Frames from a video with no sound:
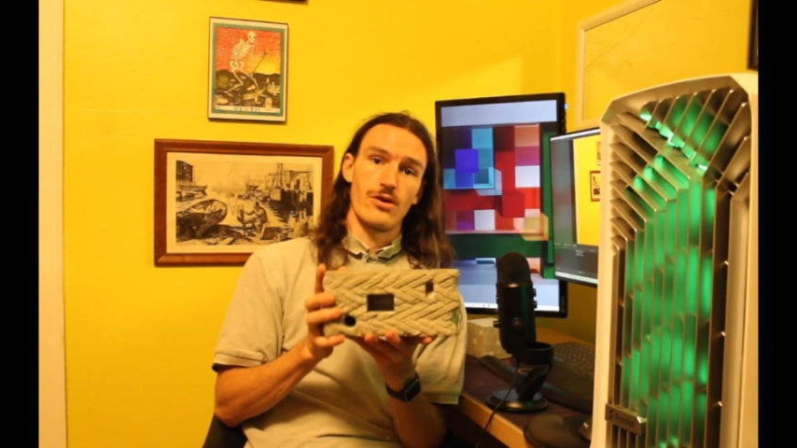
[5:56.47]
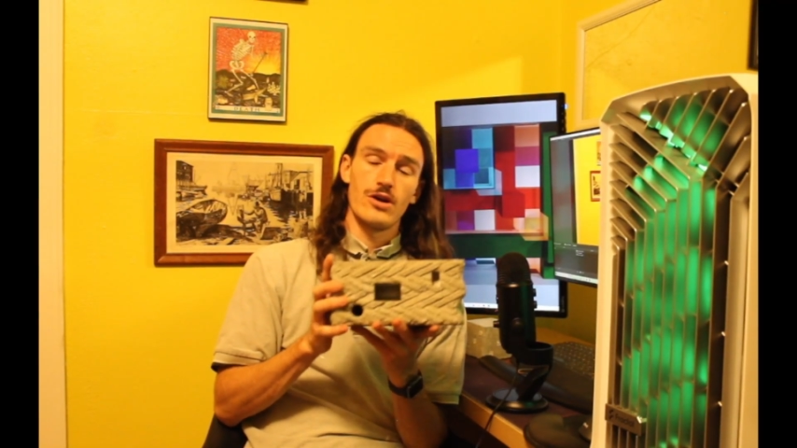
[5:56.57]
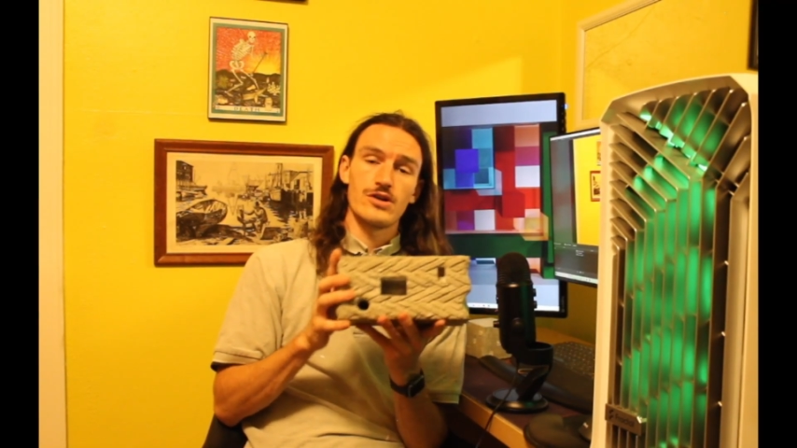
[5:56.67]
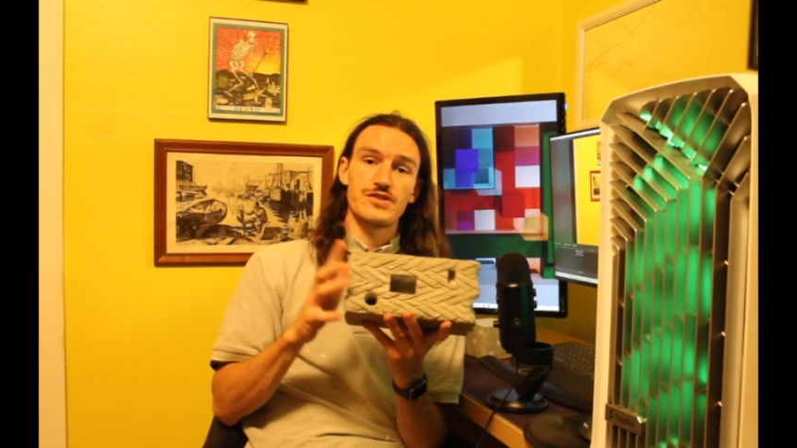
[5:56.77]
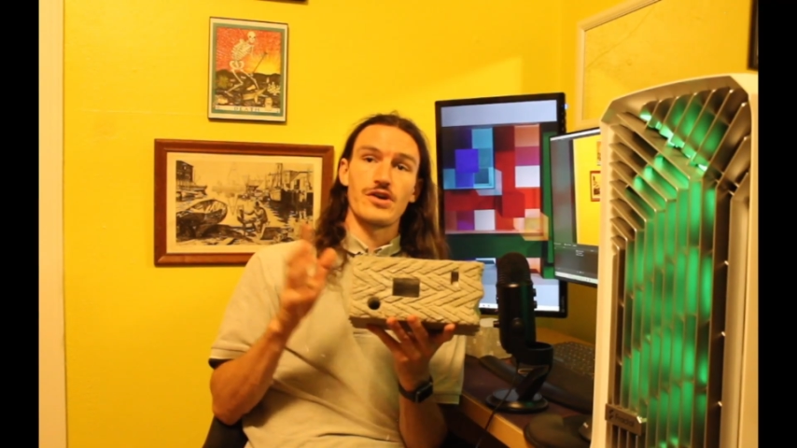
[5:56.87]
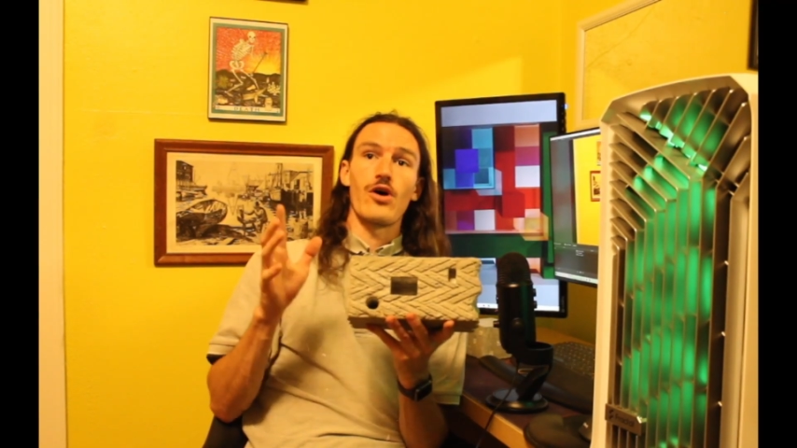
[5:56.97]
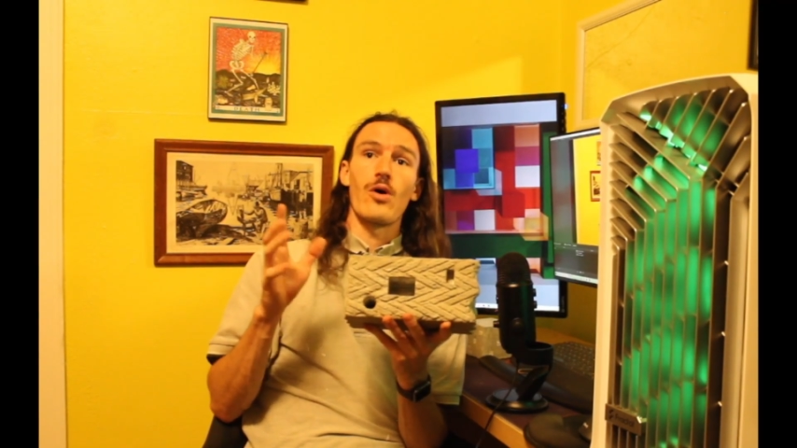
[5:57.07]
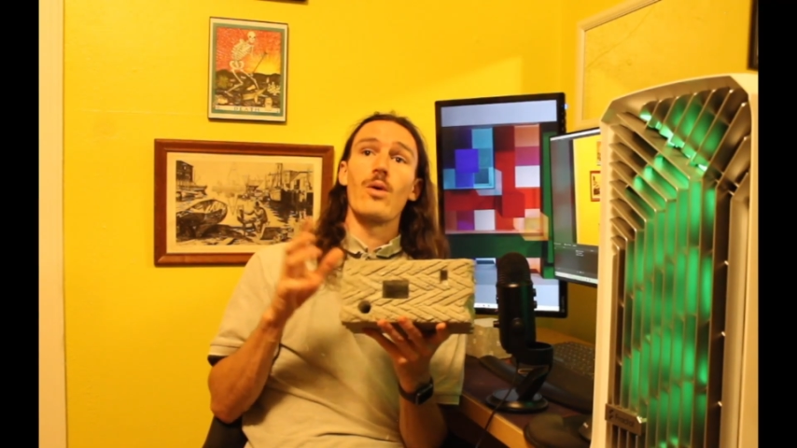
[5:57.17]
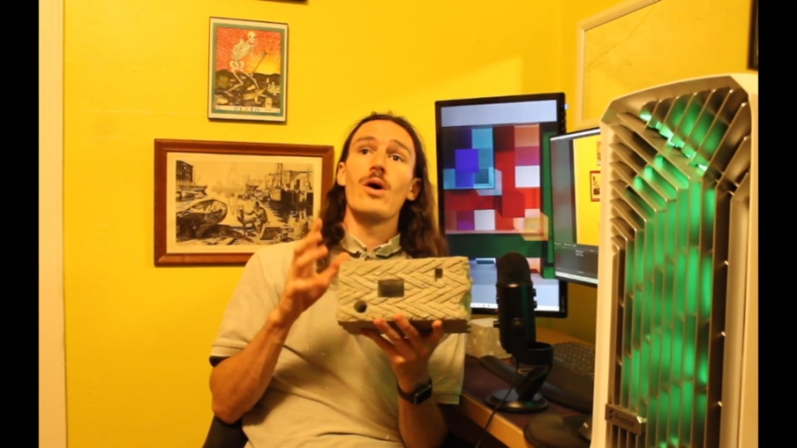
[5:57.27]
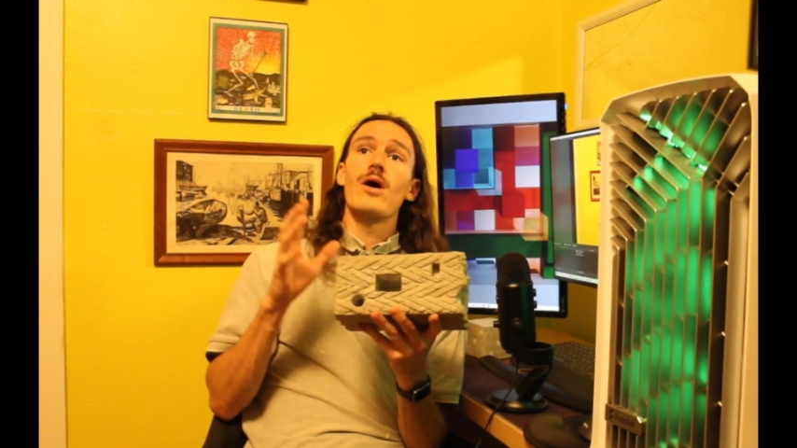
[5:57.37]

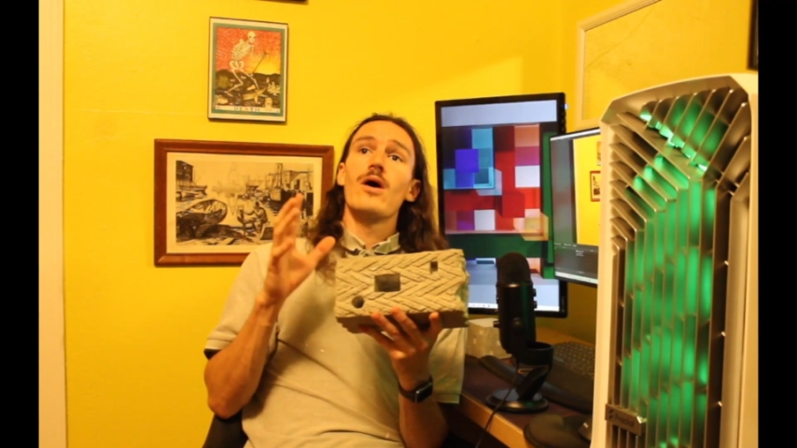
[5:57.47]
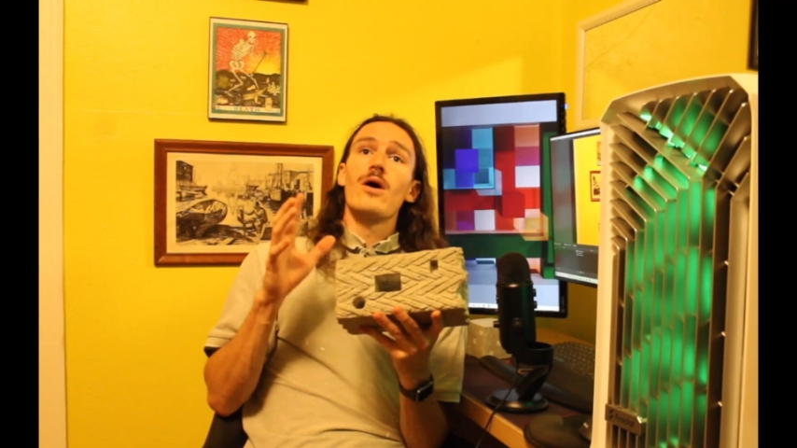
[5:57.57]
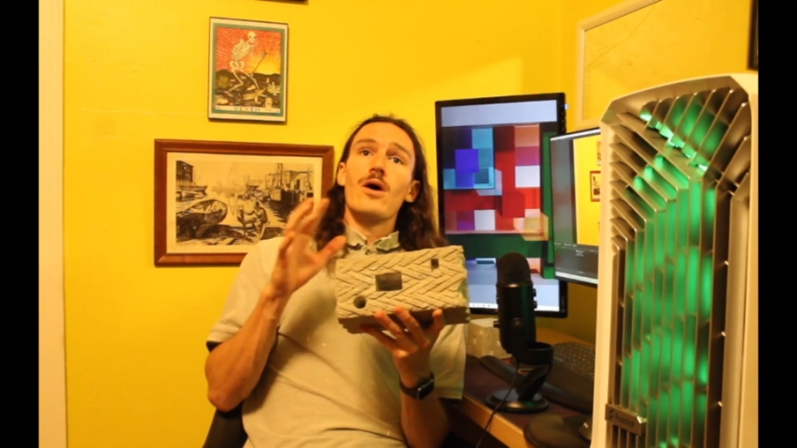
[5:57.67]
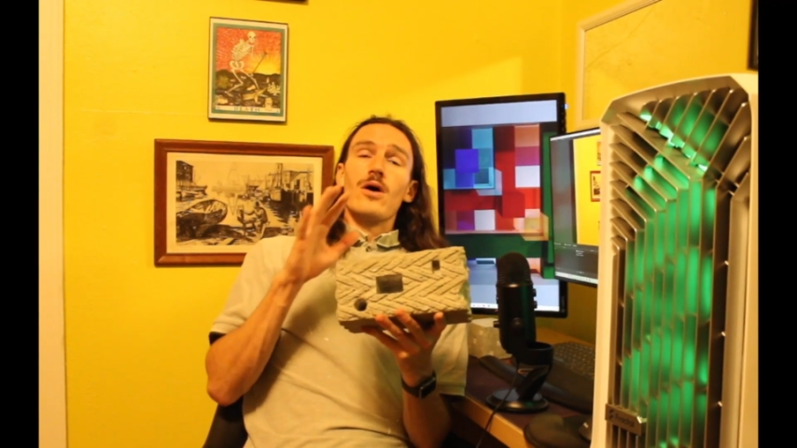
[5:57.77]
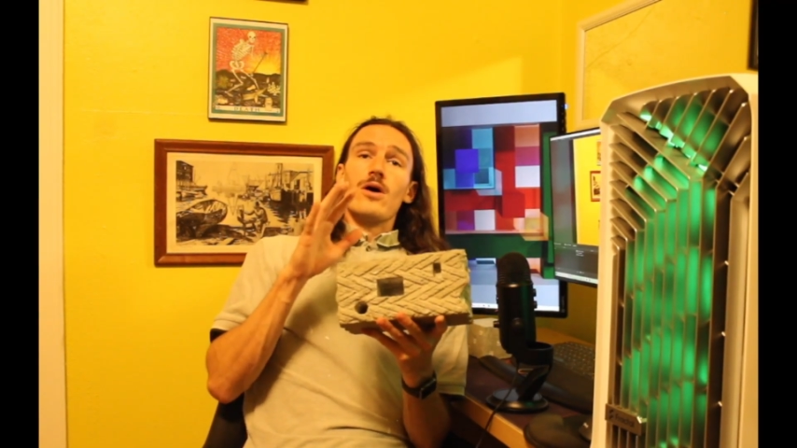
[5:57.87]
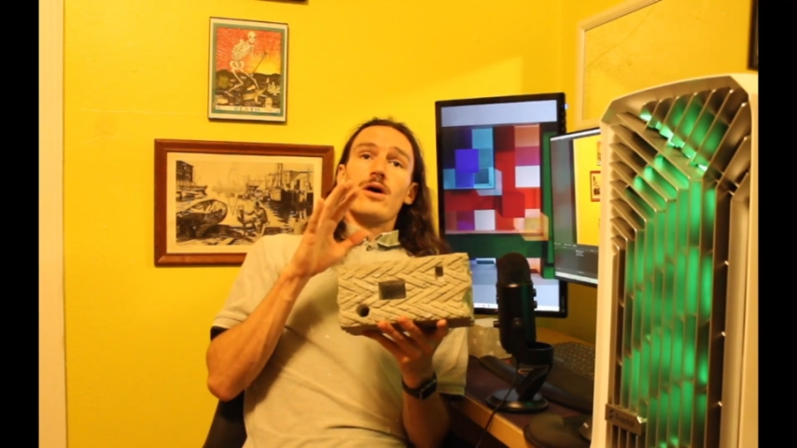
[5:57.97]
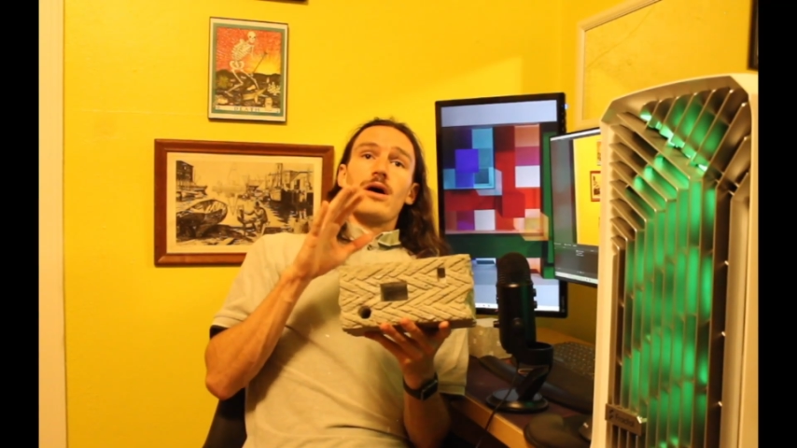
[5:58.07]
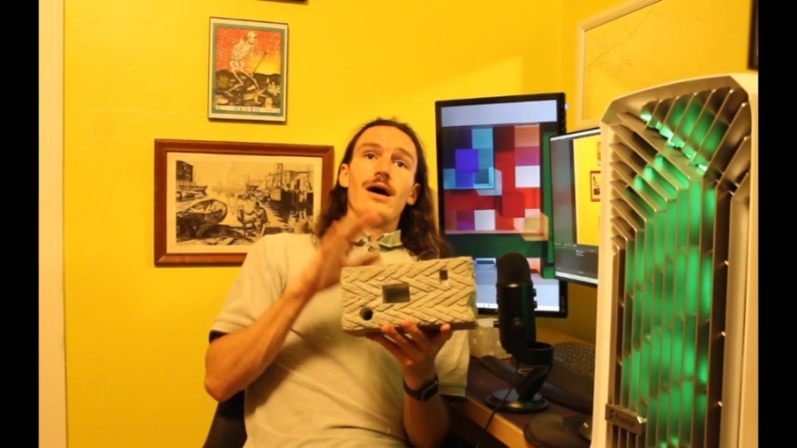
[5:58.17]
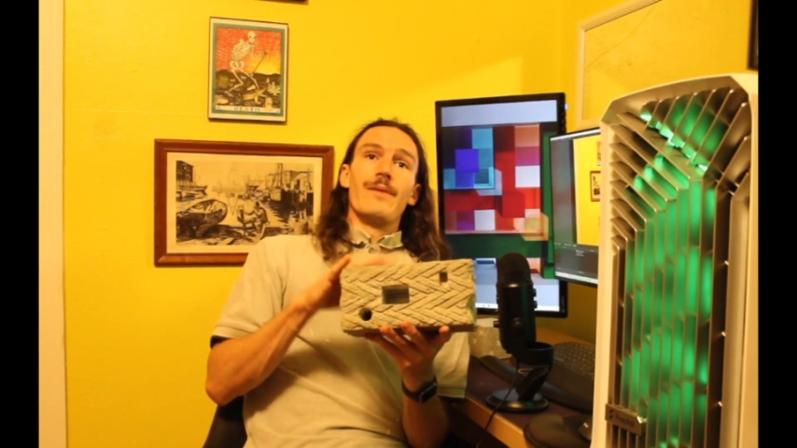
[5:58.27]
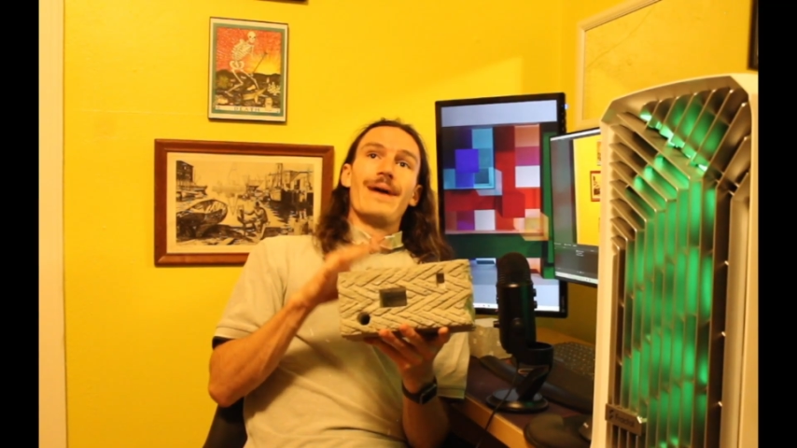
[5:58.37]
So
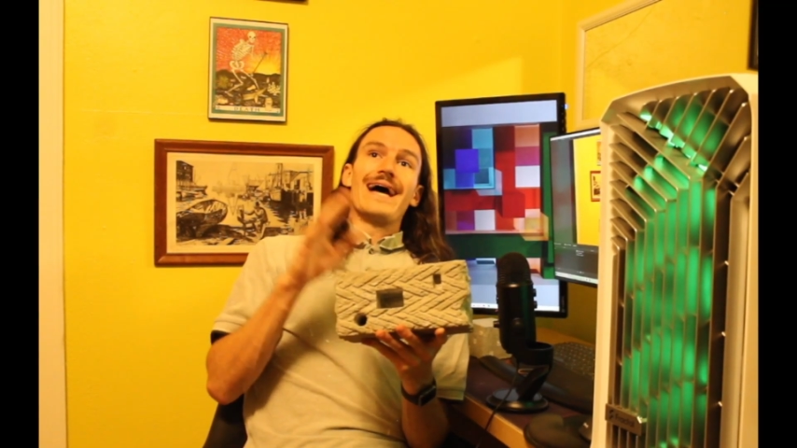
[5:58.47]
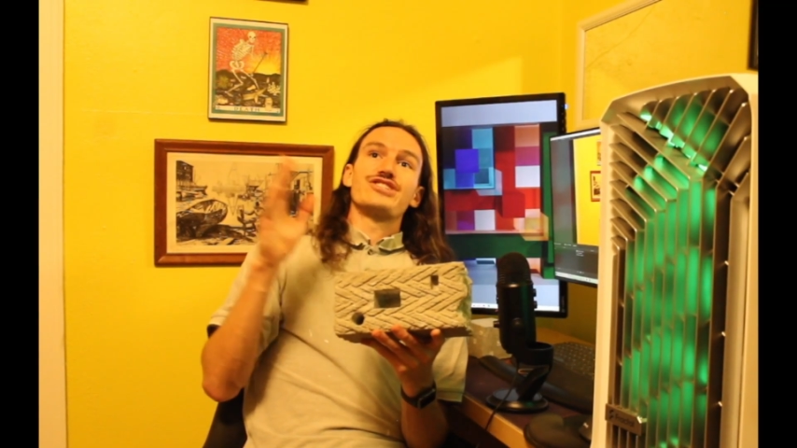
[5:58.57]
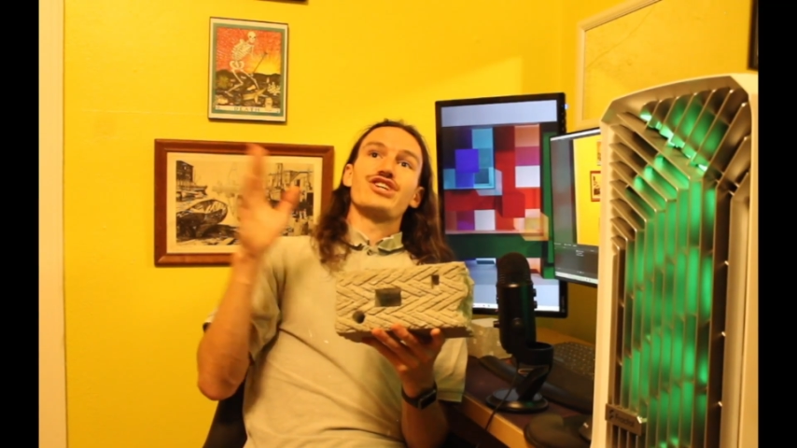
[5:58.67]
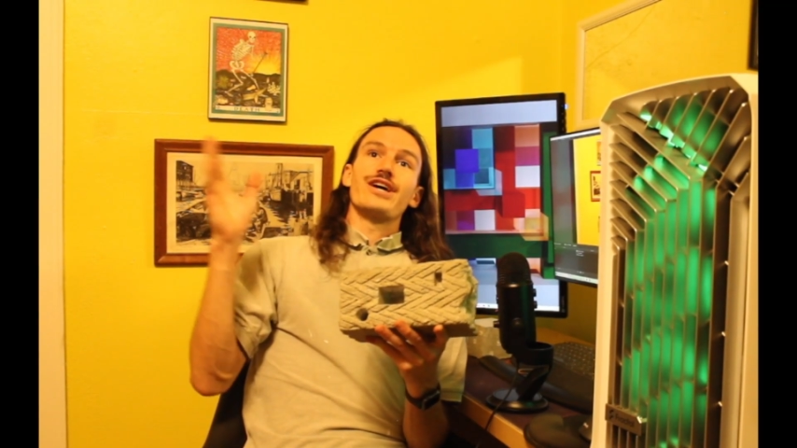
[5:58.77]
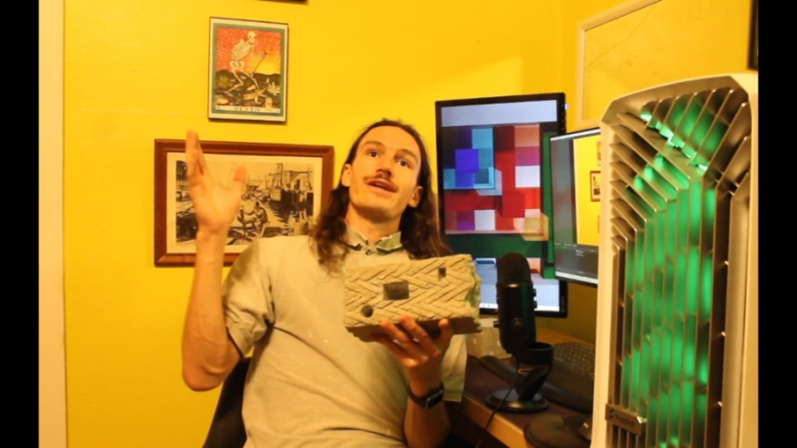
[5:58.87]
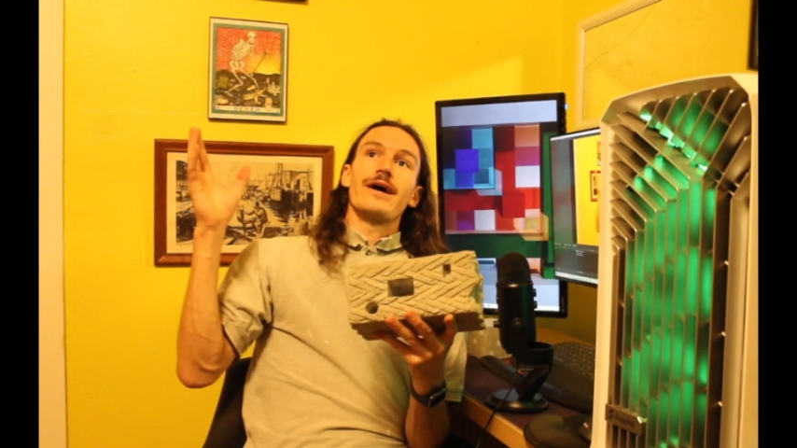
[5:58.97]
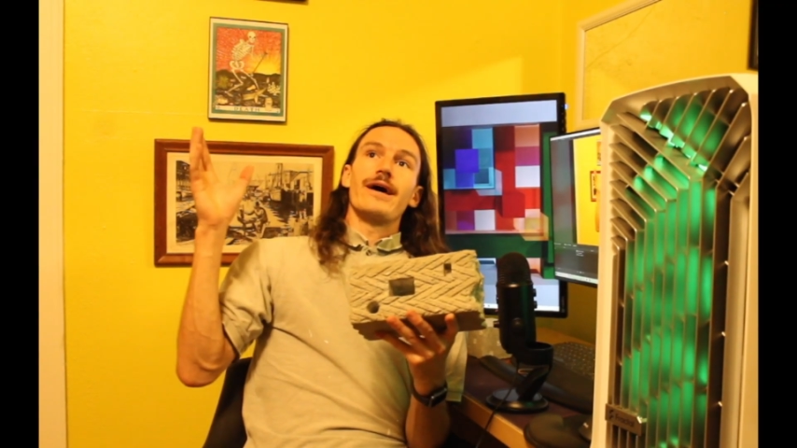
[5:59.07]
imagine